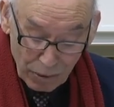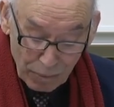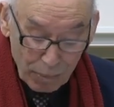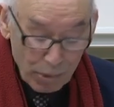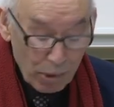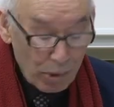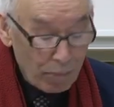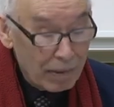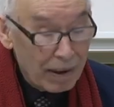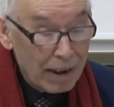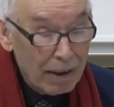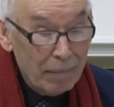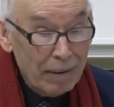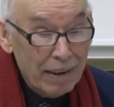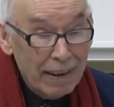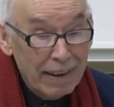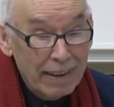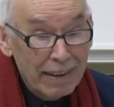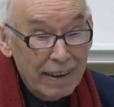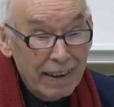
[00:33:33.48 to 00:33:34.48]
The problem
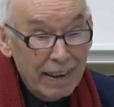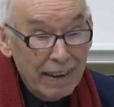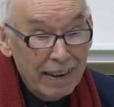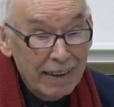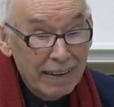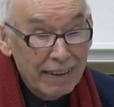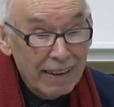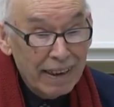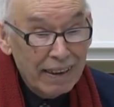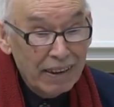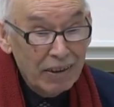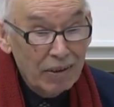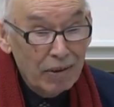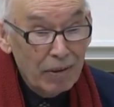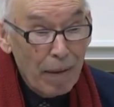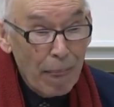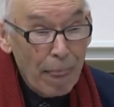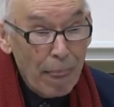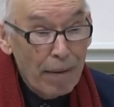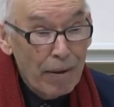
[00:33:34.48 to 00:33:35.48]
is that
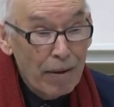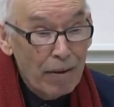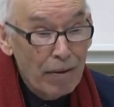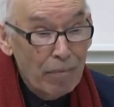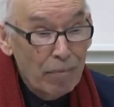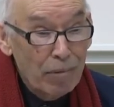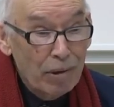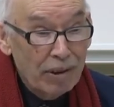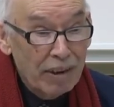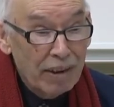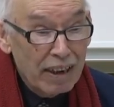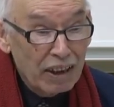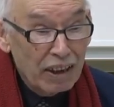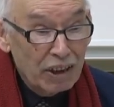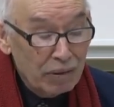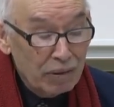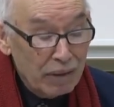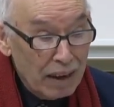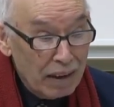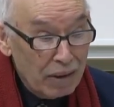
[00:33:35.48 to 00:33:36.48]

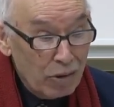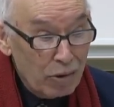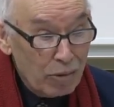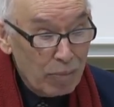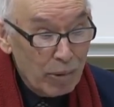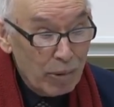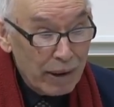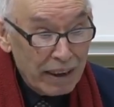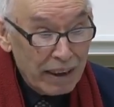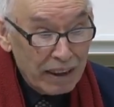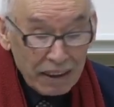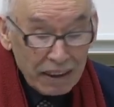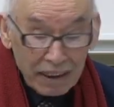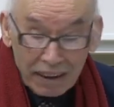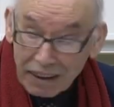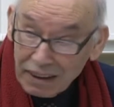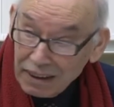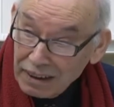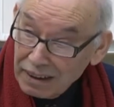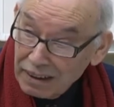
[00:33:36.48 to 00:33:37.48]
multinational
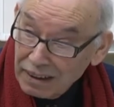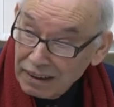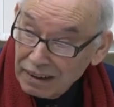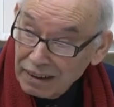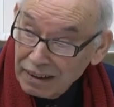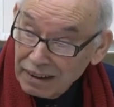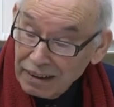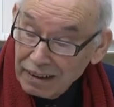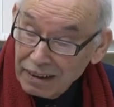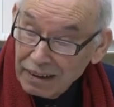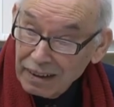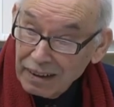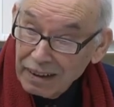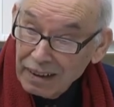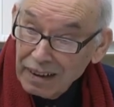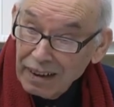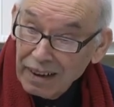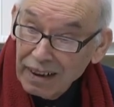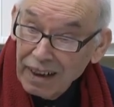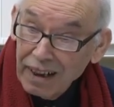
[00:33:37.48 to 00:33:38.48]
corporations
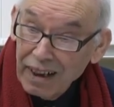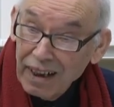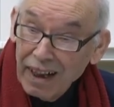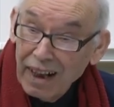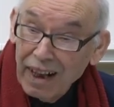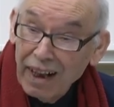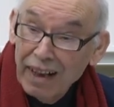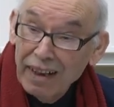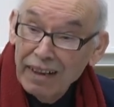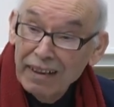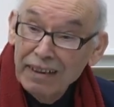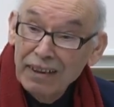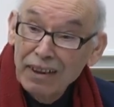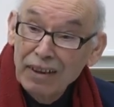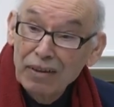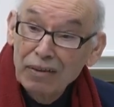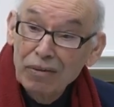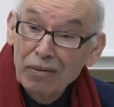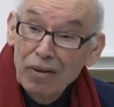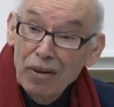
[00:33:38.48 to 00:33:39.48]
and
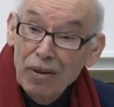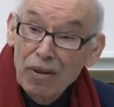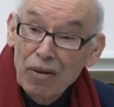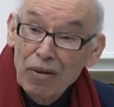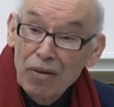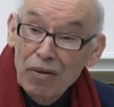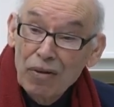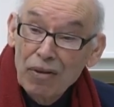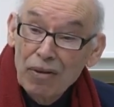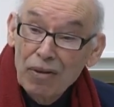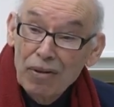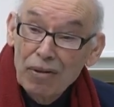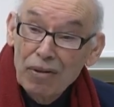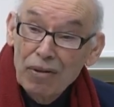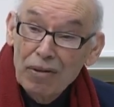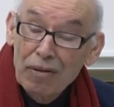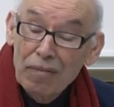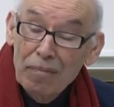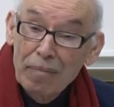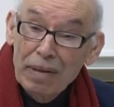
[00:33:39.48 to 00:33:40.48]
some
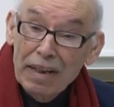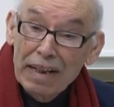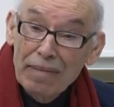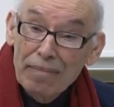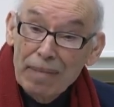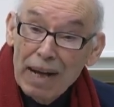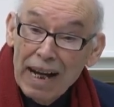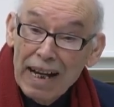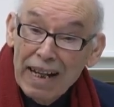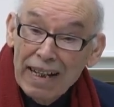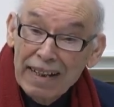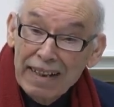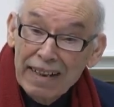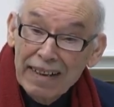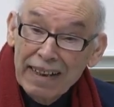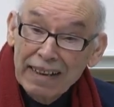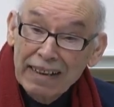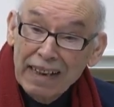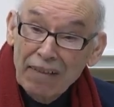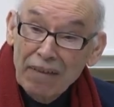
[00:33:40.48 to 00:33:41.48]
big men
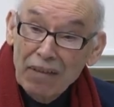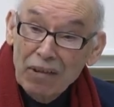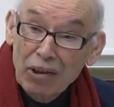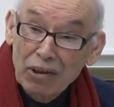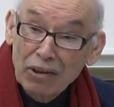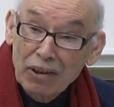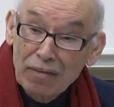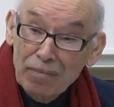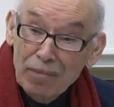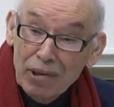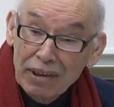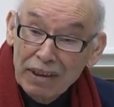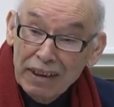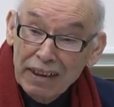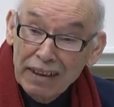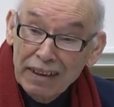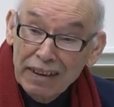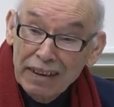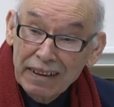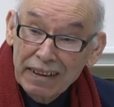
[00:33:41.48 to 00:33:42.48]
that have a lot of
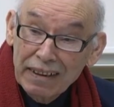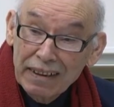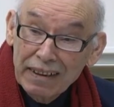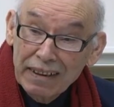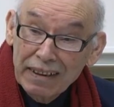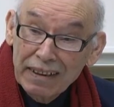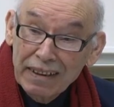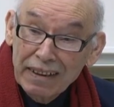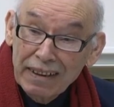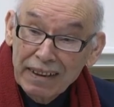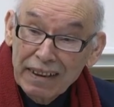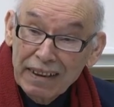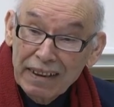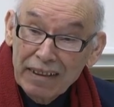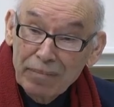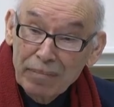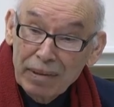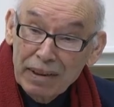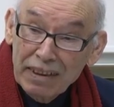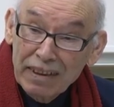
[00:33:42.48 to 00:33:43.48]
money
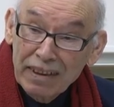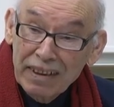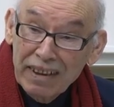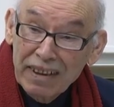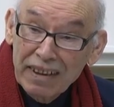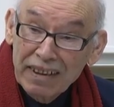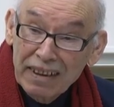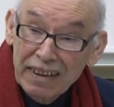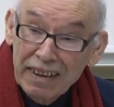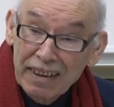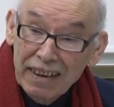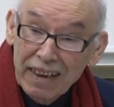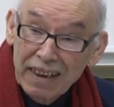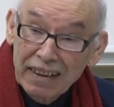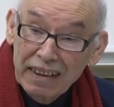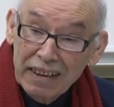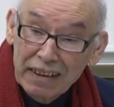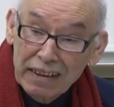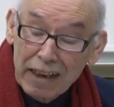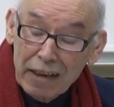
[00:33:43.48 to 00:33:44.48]
in business, in
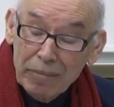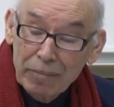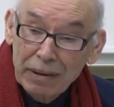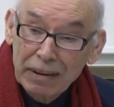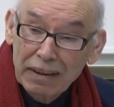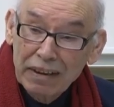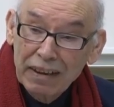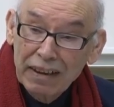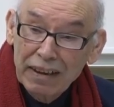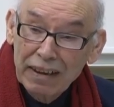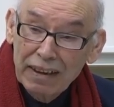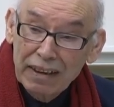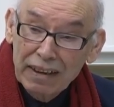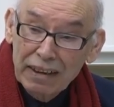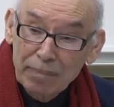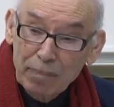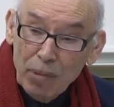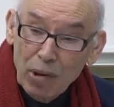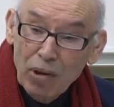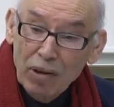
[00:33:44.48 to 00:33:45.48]
entertainment, in
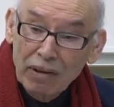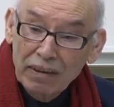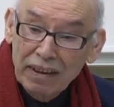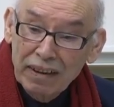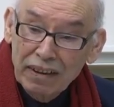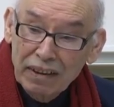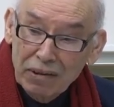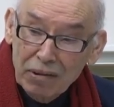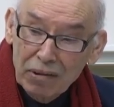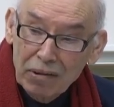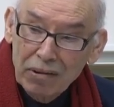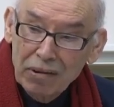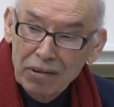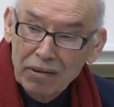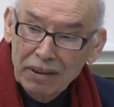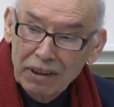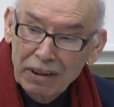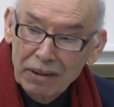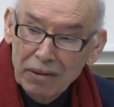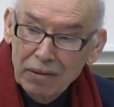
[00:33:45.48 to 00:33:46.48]
sport, and so
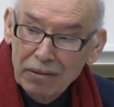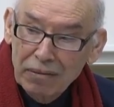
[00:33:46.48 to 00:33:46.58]
on,